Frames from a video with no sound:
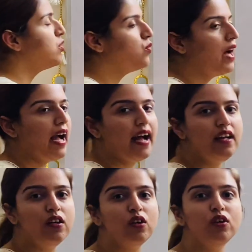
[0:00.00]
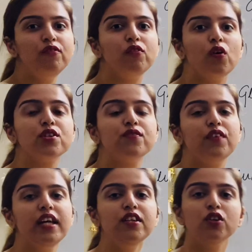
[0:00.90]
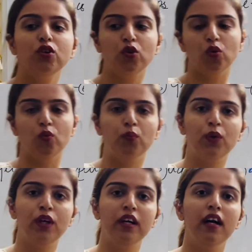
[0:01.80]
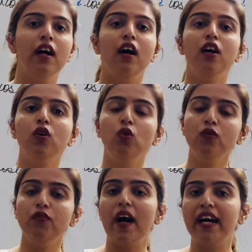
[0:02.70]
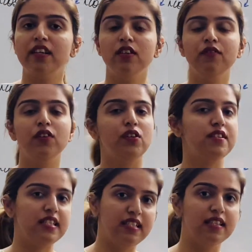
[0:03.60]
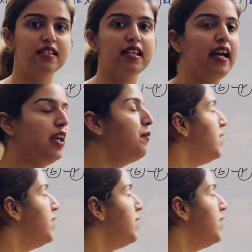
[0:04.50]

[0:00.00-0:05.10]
to add a phosphate group. A cofactor for this enzyme